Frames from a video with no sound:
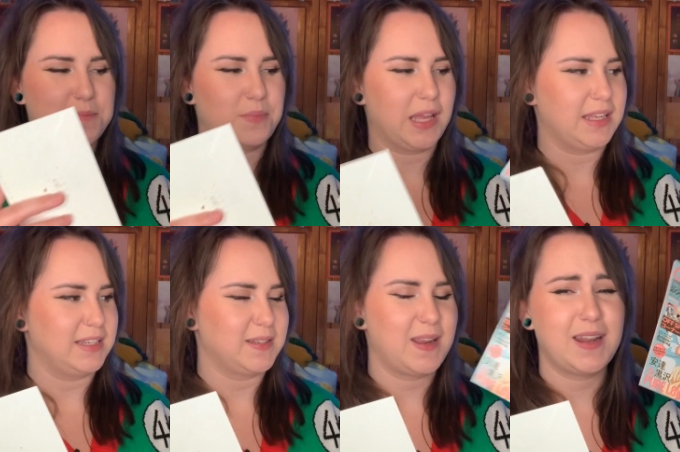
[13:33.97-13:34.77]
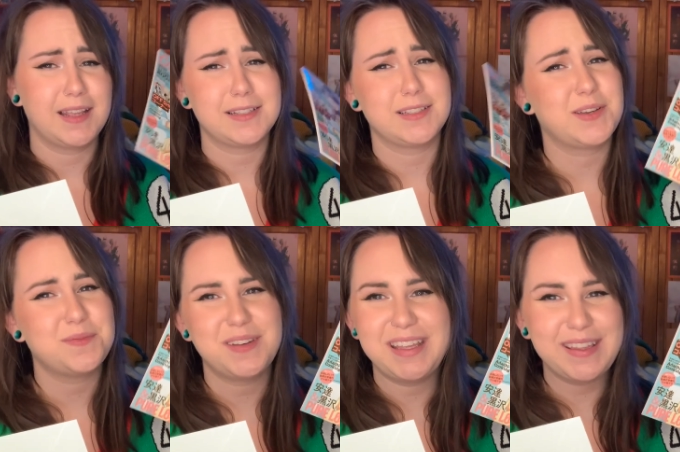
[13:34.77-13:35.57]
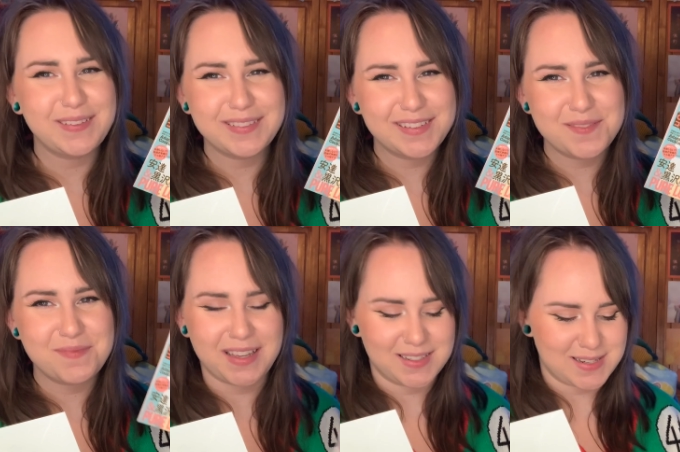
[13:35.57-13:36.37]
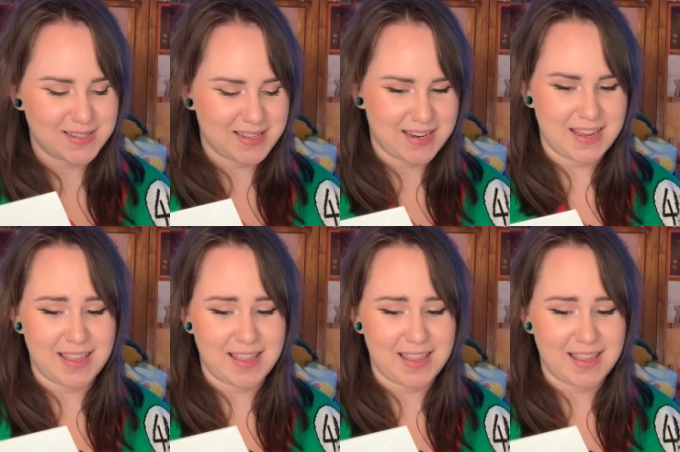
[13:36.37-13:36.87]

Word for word: But it has so many cute little pictures in it.